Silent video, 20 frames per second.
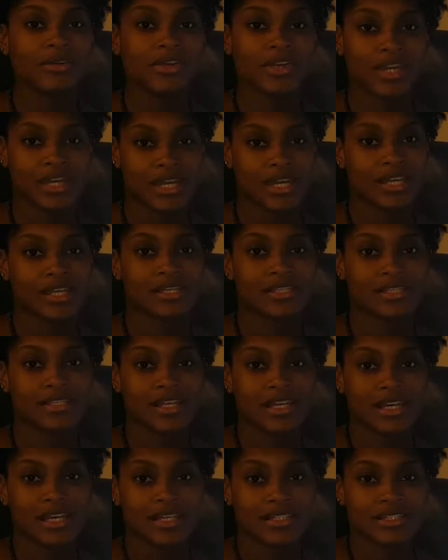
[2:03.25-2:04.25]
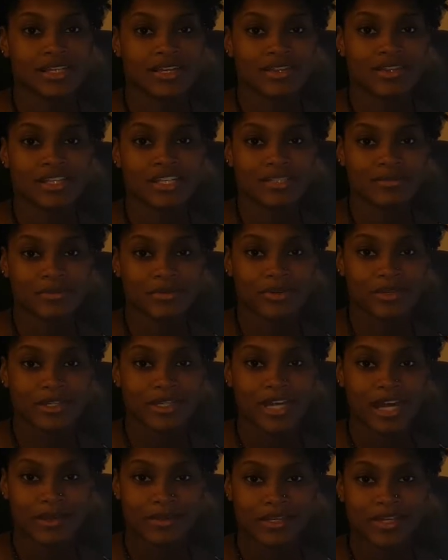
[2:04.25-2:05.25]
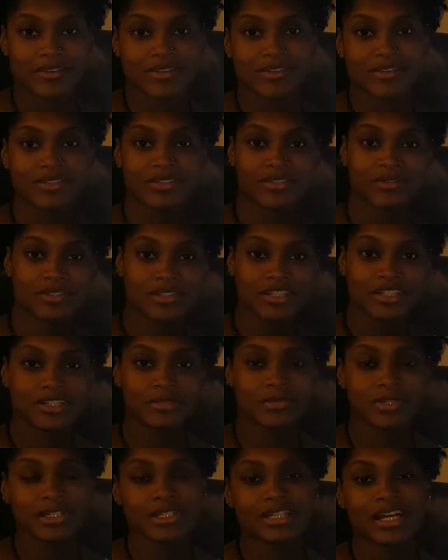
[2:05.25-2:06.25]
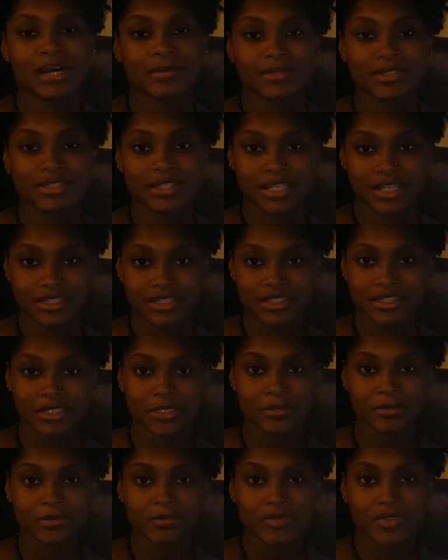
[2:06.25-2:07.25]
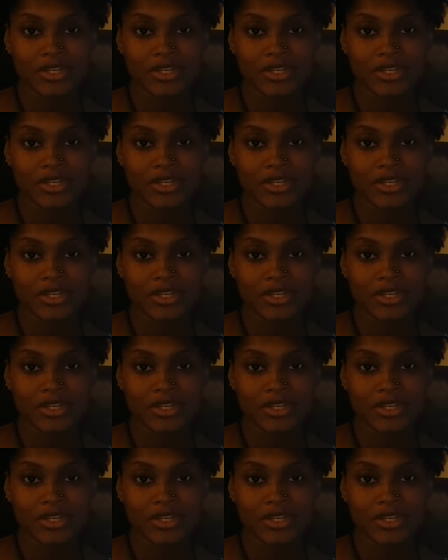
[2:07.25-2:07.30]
or X. So at this point, I'll give those students a little bit of time to stand up.